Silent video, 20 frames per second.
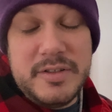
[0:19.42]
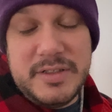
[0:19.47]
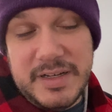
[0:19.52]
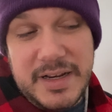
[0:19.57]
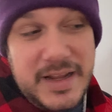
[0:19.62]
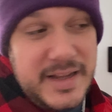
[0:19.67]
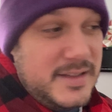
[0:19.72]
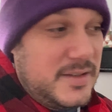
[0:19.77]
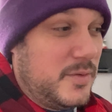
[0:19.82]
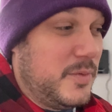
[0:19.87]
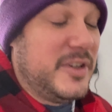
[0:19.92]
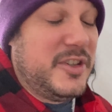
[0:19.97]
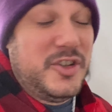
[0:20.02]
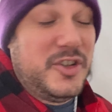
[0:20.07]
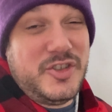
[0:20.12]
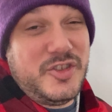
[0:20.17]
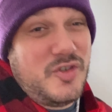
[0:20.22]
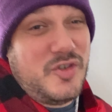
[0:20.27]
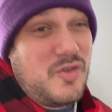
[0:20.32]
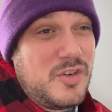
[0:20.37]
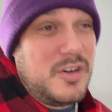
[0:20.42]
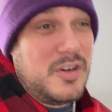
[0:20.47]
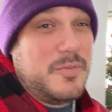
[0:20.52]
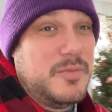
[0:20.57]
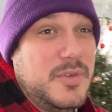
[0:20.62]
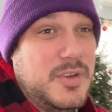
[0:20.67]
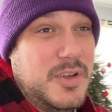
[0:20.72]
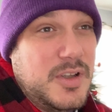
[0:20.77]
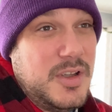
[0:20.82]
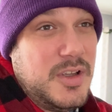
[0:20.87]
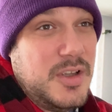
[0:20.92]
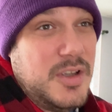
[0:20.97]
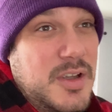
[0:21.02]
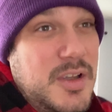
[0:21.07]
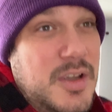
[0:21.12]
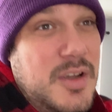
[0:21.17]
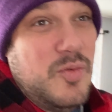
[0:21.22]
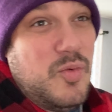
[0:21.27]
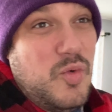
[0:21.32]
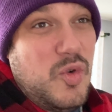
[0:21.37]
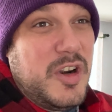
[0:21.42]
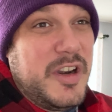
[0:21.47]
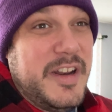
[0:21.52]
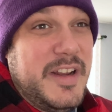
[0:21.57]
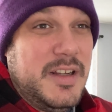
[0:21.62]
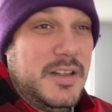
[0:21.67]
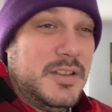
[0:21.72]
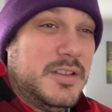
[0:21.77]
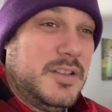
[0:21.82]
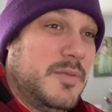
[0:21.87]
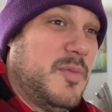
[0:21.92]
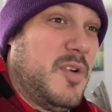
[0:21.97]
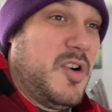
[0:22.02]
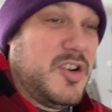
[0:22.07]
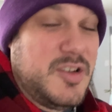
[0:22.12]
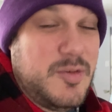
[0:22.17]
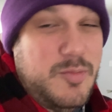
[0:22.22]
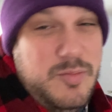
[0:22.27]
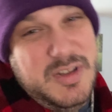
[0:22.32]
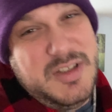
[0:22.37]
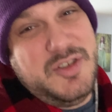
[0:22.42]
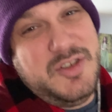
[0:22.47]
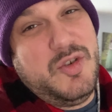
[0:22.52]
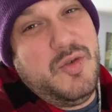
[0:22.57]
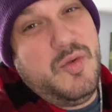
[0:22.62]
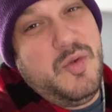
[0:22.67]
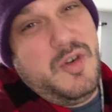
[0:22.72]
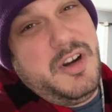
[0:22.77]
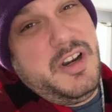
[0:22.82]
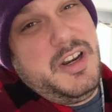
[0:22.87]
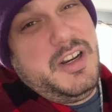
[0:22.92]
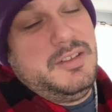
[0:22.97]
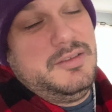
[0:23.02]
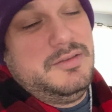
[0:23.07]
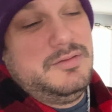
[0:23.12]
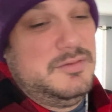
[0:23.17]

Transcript: Today's a winter storm warning. Tomorrow's a blizzard warning.